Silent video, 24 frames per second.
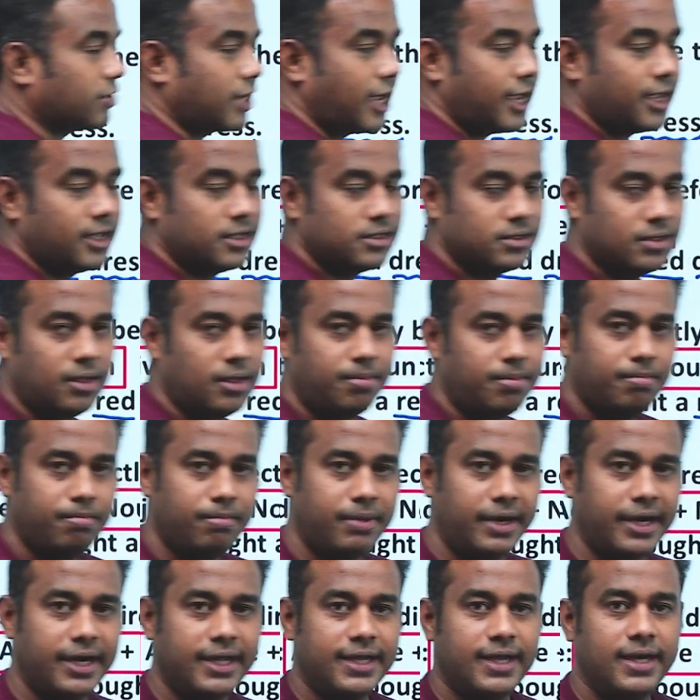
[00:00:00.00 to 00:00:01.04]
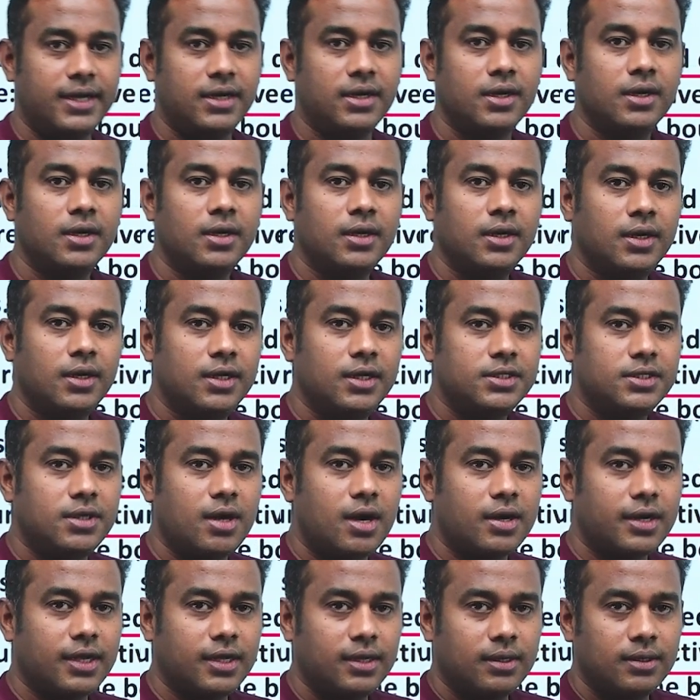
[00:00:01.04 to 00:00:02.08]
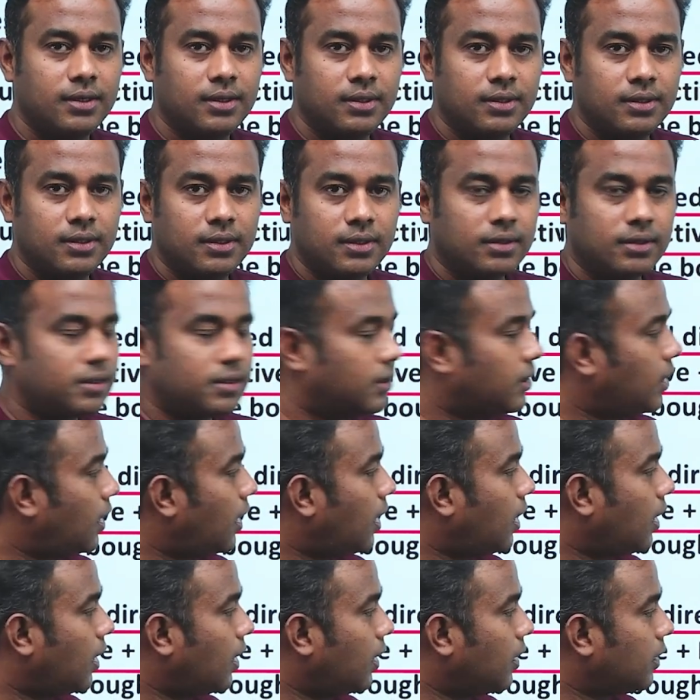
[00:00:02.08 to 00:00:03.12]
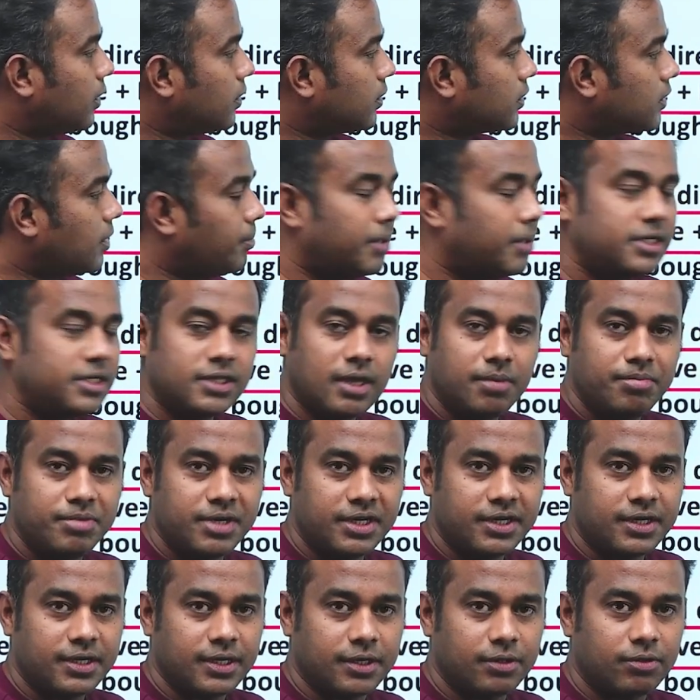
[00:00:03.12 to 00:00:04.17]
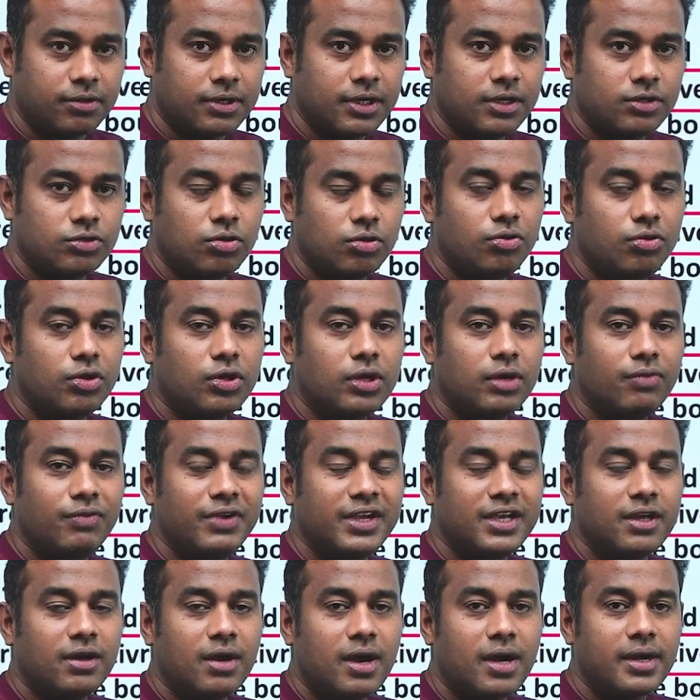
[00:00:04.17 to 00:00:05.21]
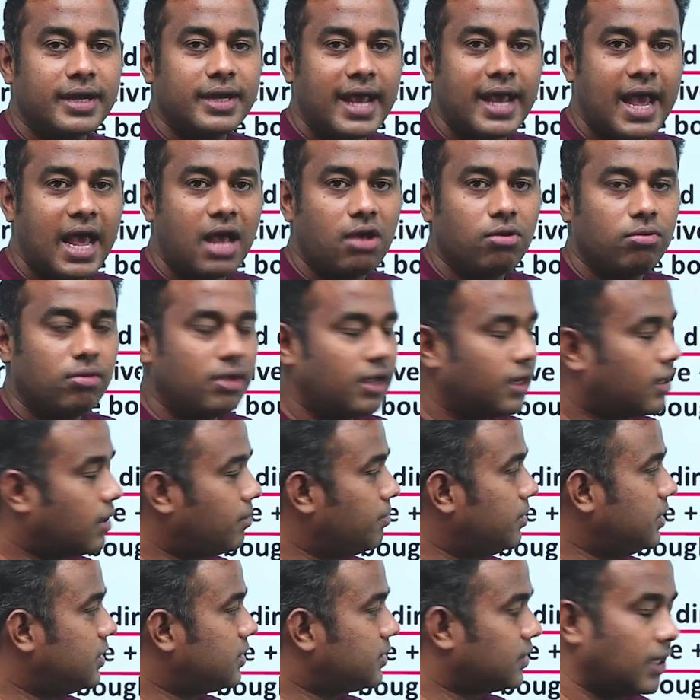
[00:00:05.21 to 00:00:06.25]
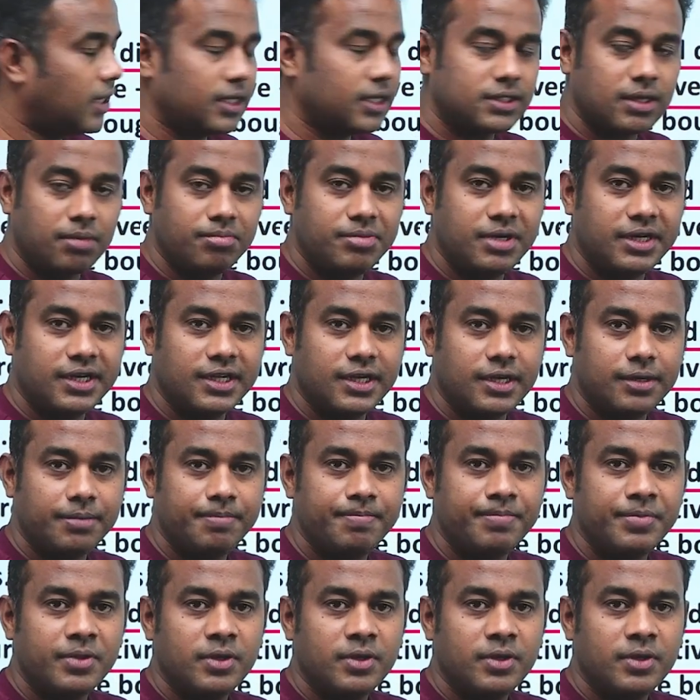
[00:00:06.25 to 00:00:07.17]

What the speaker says: is a predicate. It's not a complete subject here. Okay, so we cannot have a complete subject here.